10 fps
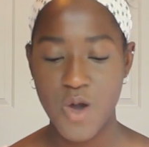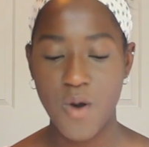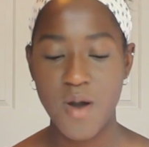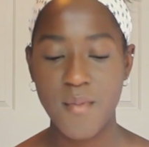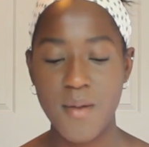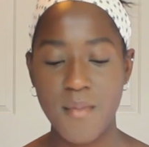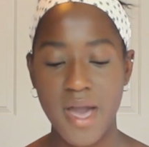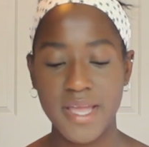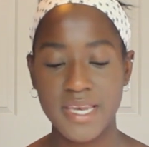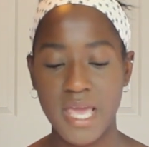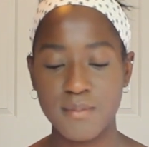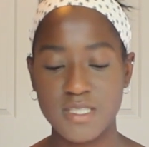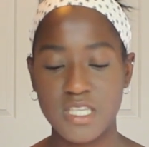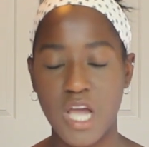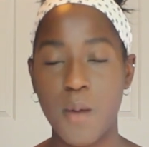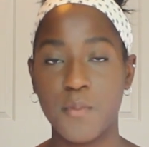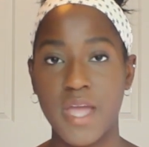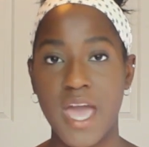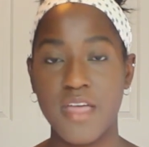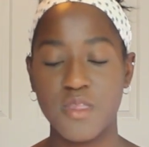while my mind aims to
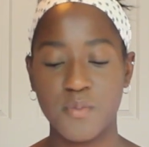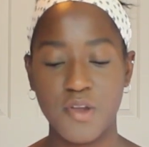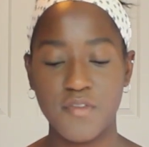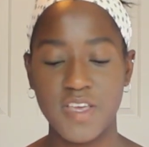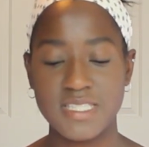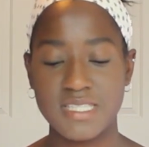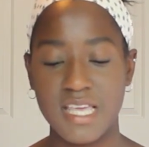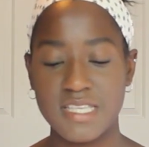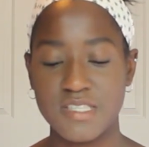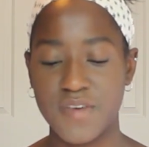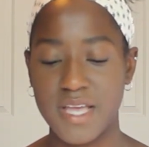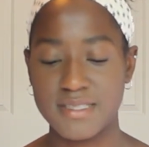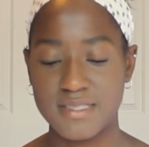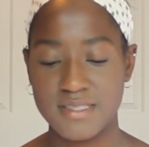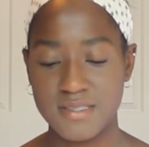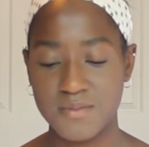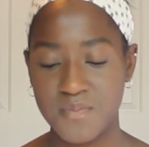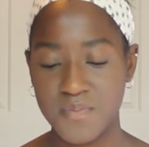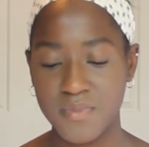comprehend the previous day's events.